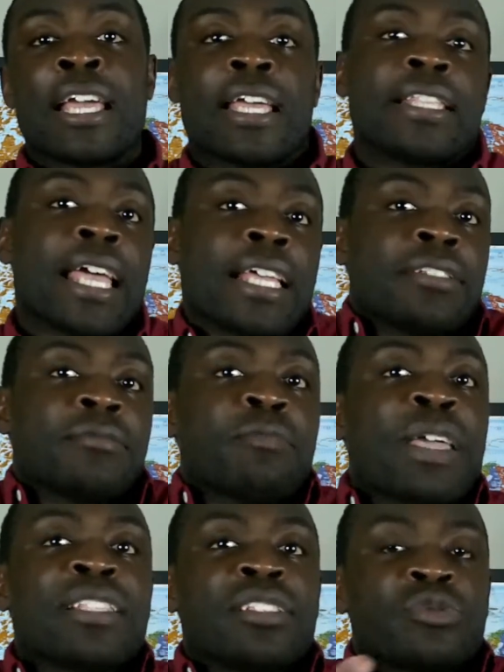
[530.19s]
and that's
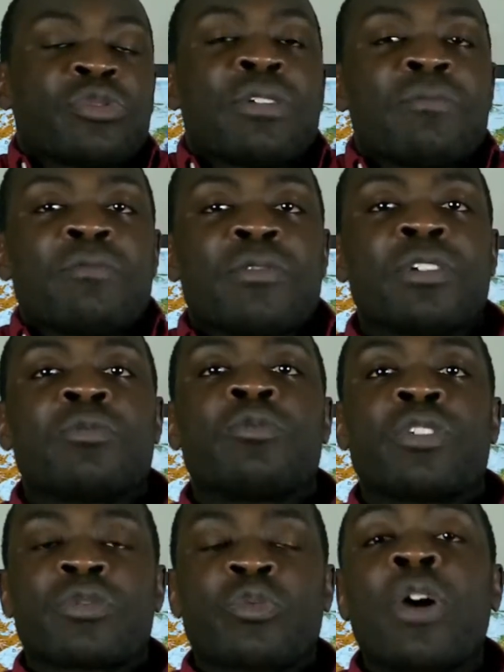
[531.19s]
made the trip
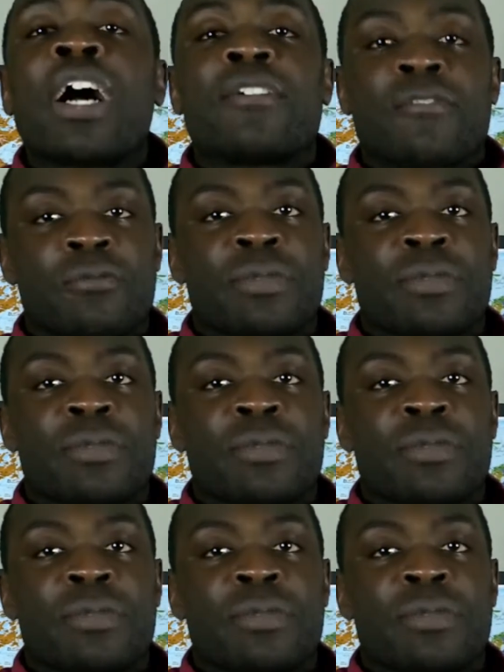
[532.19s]
worthwhile for